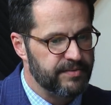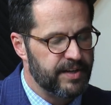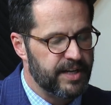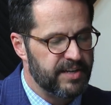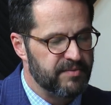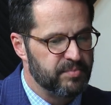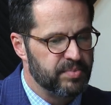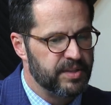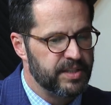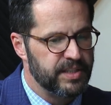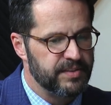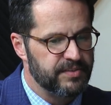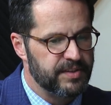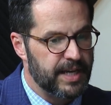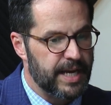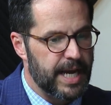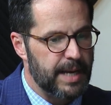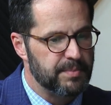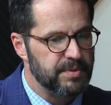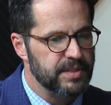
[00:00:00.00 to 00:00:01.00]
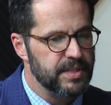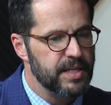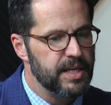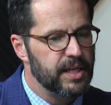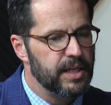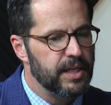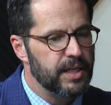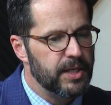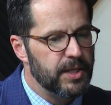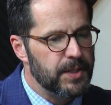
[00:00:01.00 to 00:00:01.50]
I have plenty of gaps.
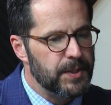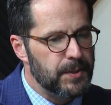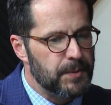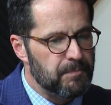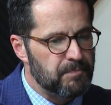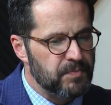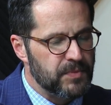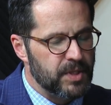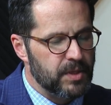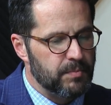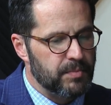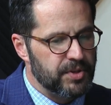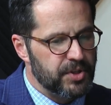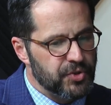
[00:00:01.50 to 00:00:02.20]
But